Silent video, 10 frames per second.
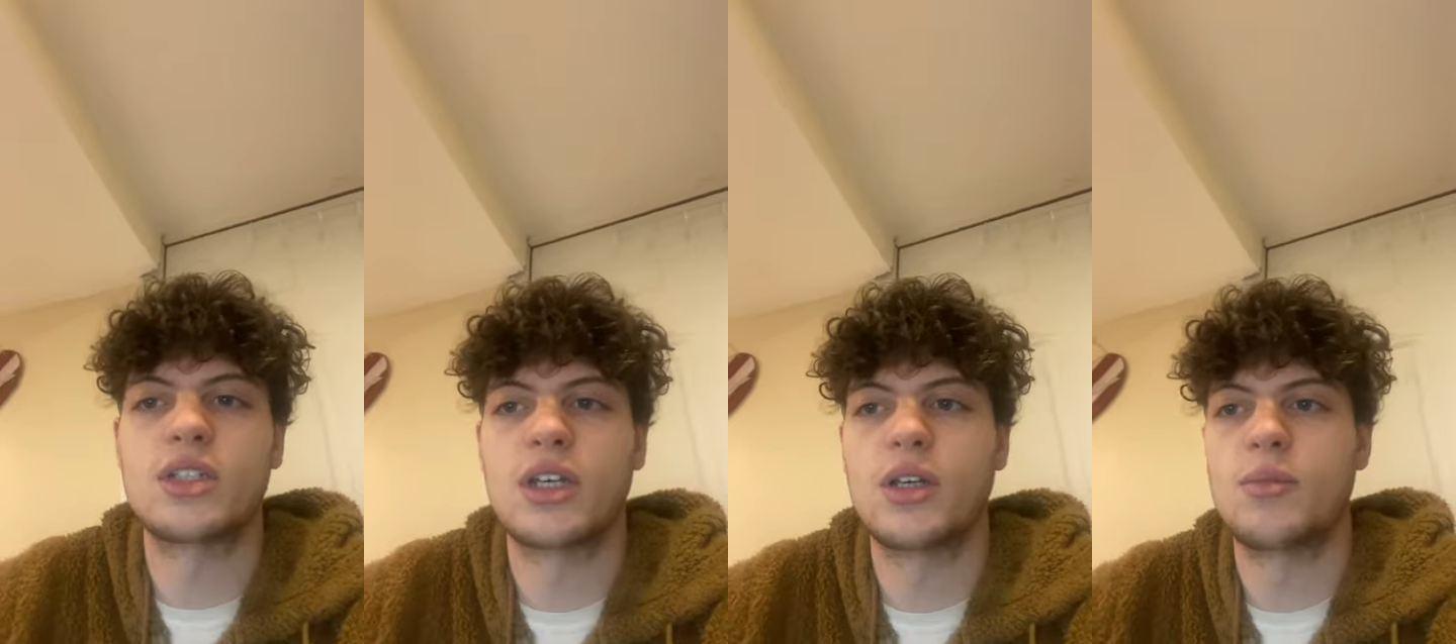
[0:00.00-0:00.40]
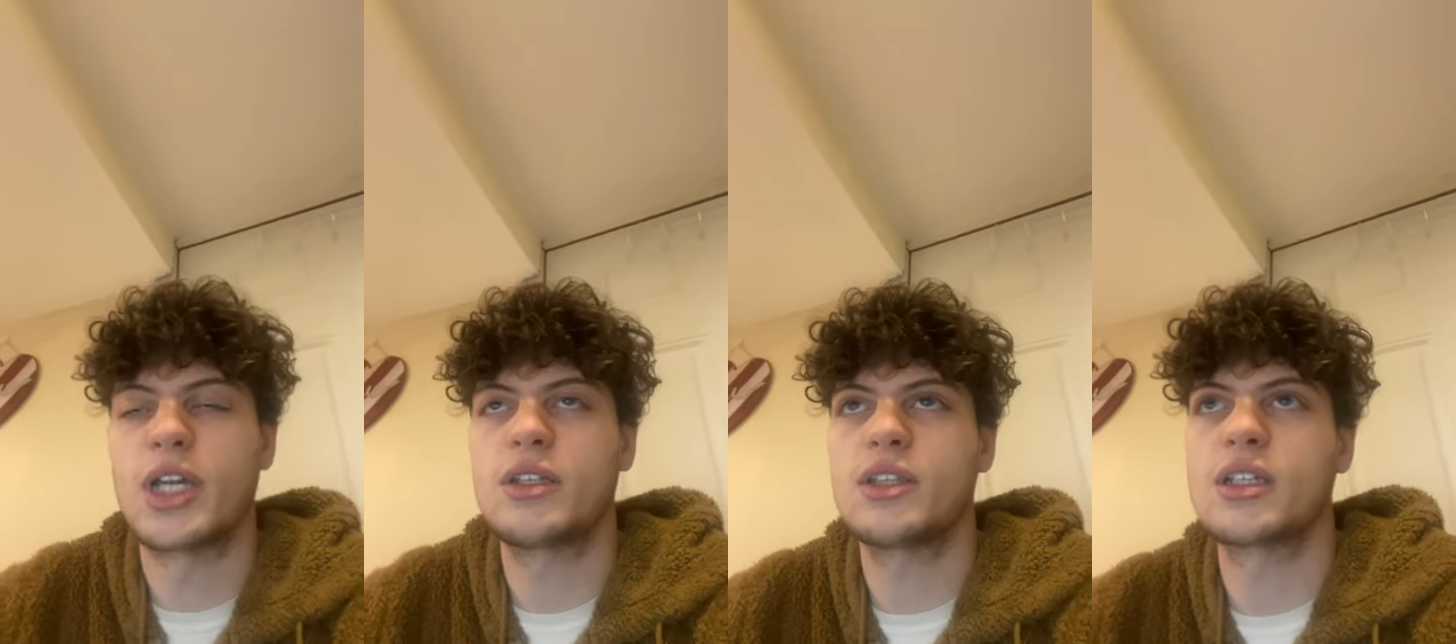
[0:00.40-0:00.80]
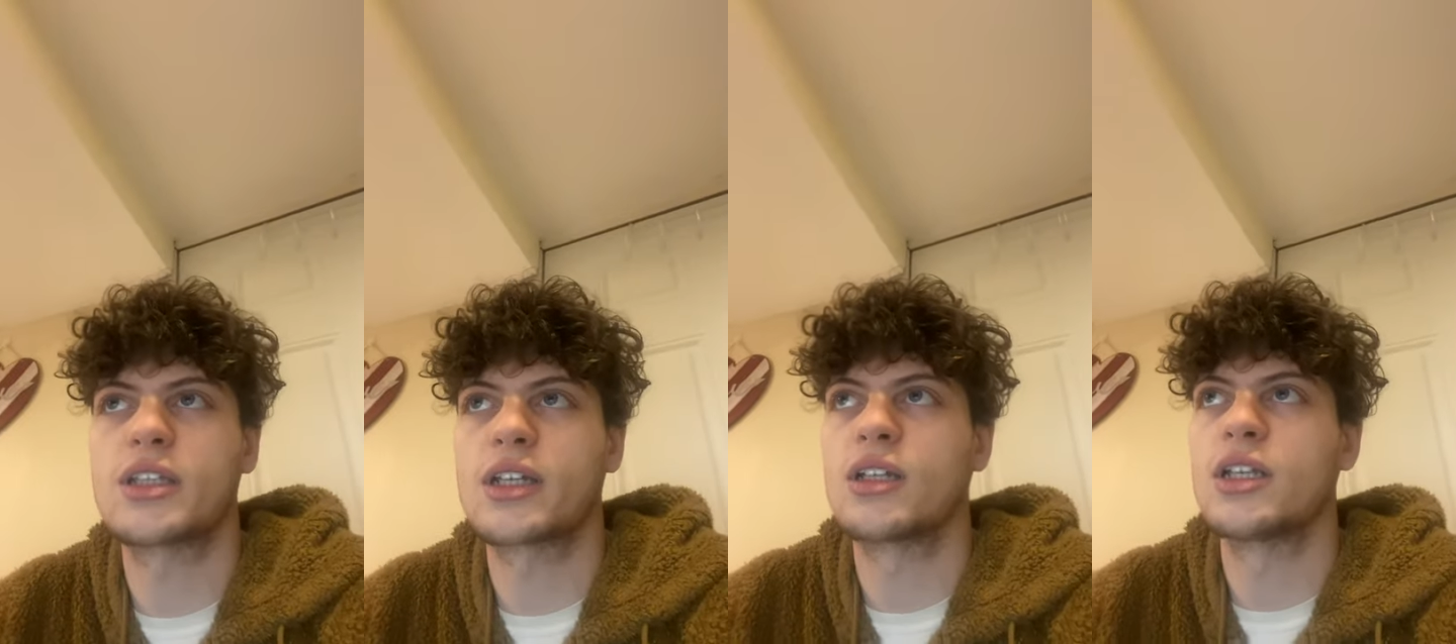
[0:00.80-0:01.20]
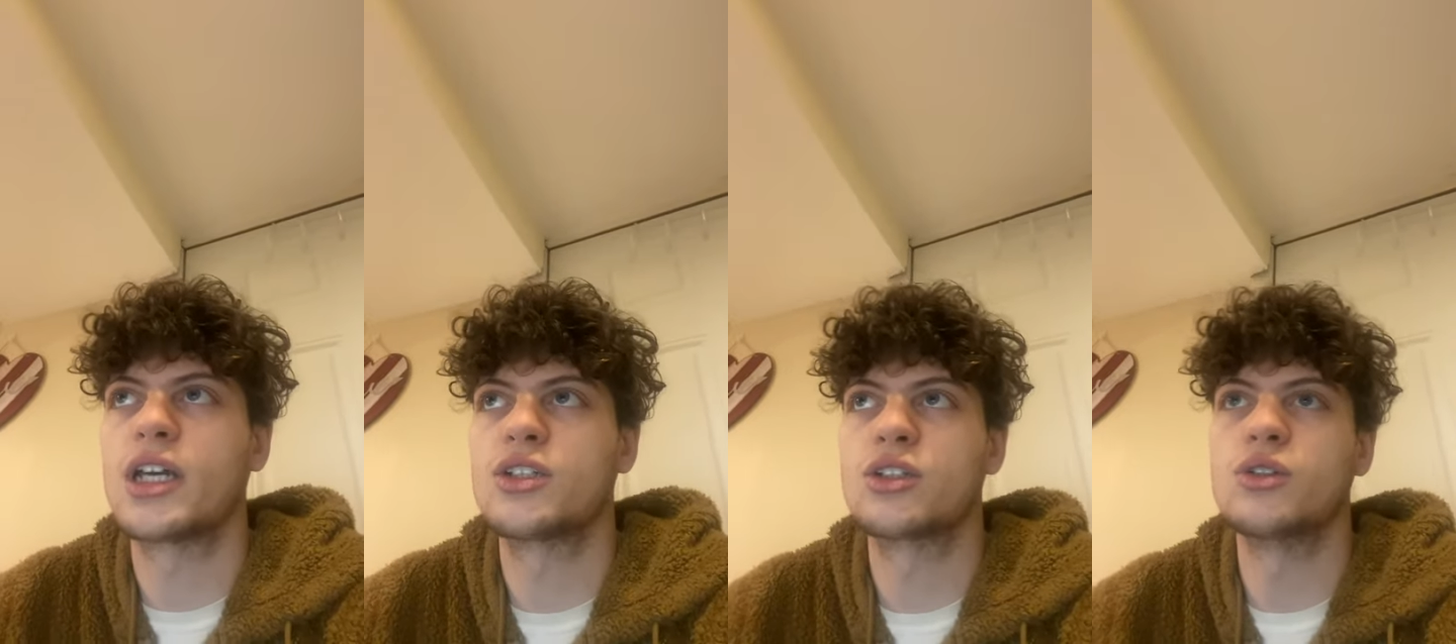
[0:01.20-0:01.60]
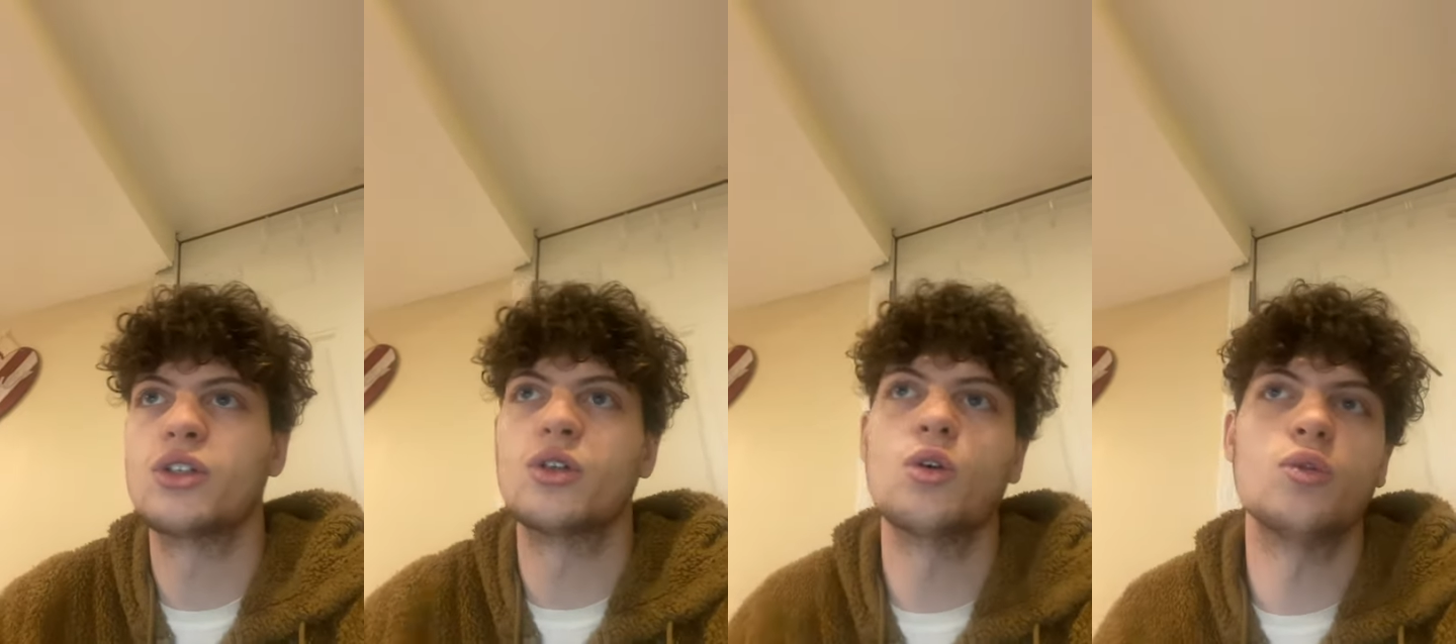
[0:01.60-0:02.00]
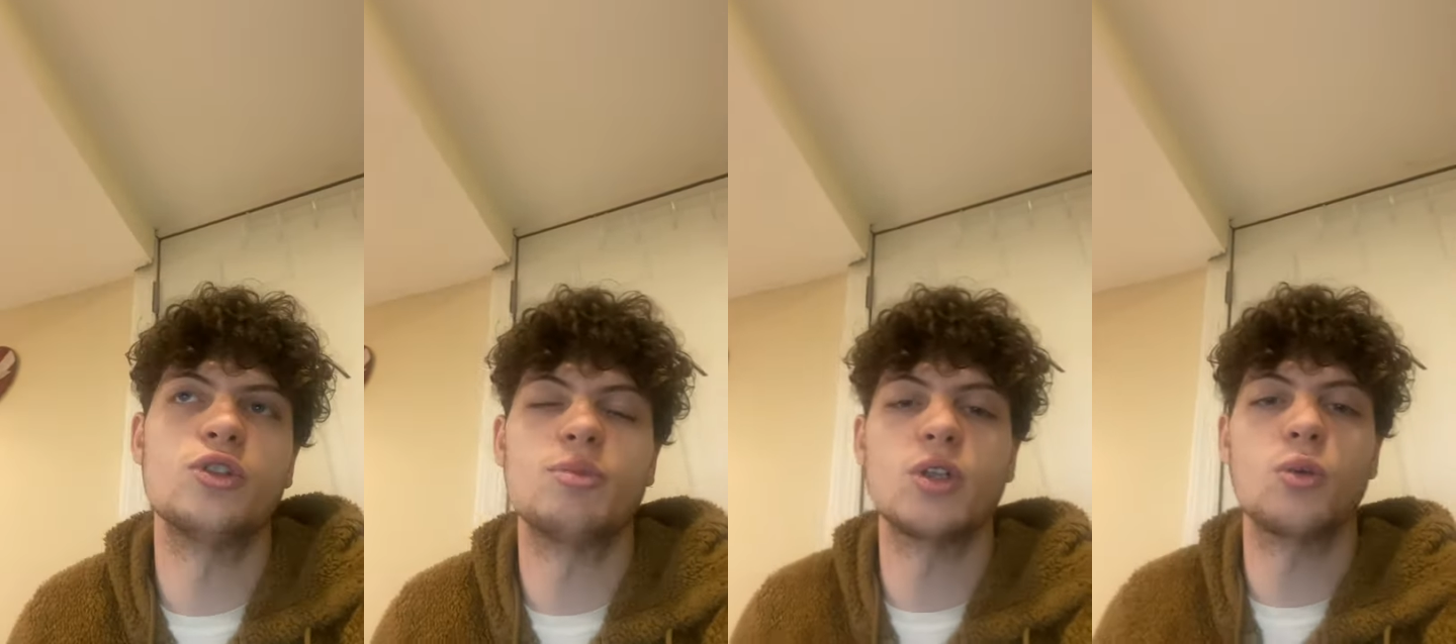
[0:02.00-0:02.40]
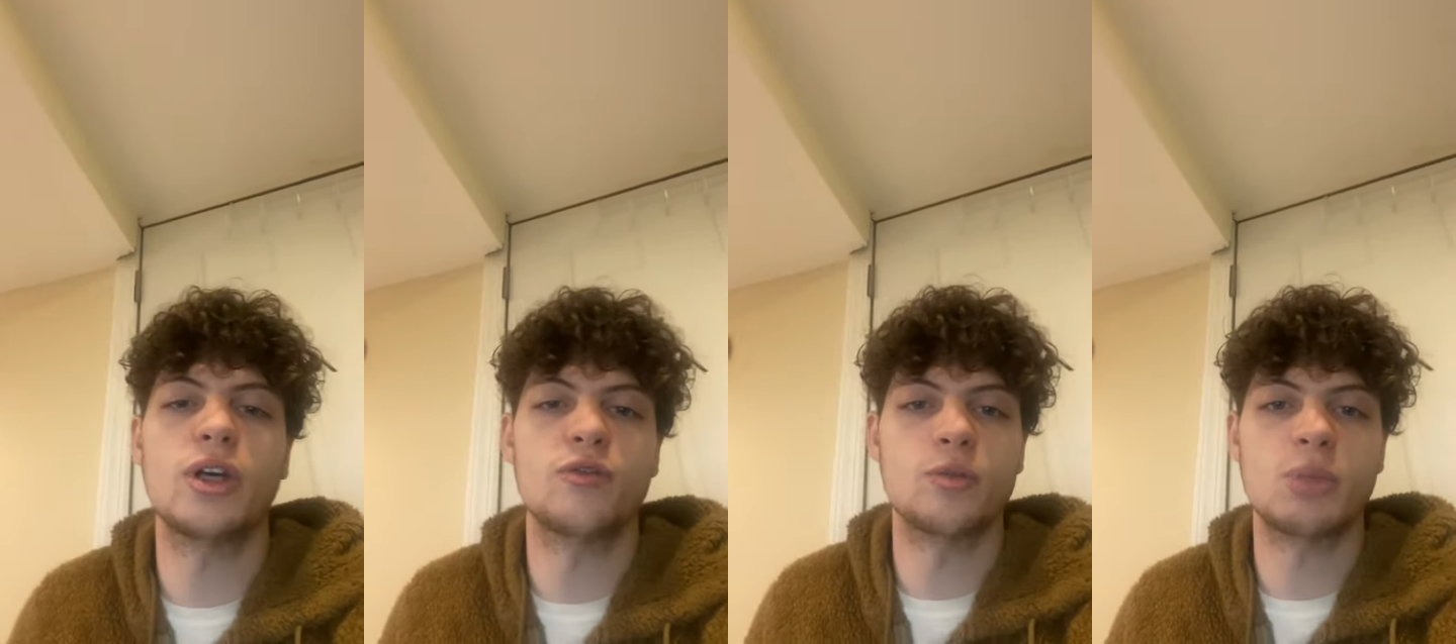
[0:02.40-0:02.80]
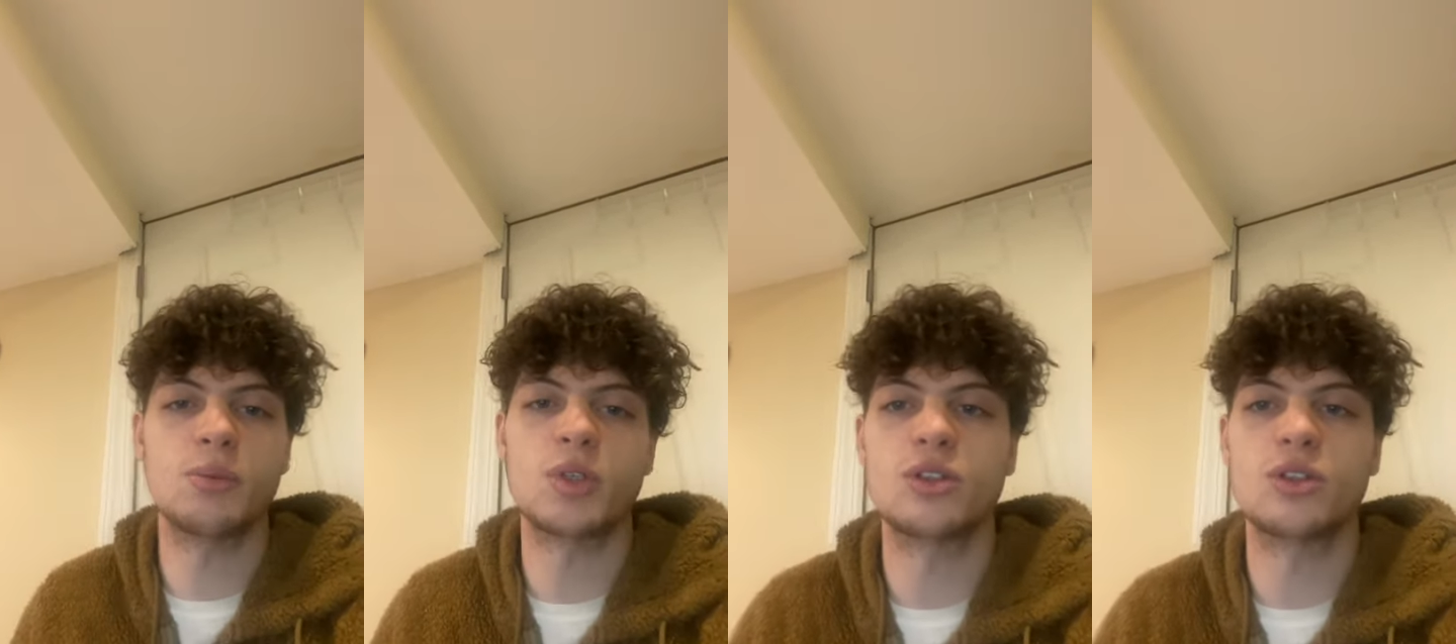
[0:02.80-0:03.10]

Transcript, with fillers: um, anything technological, there'll always be a way for people to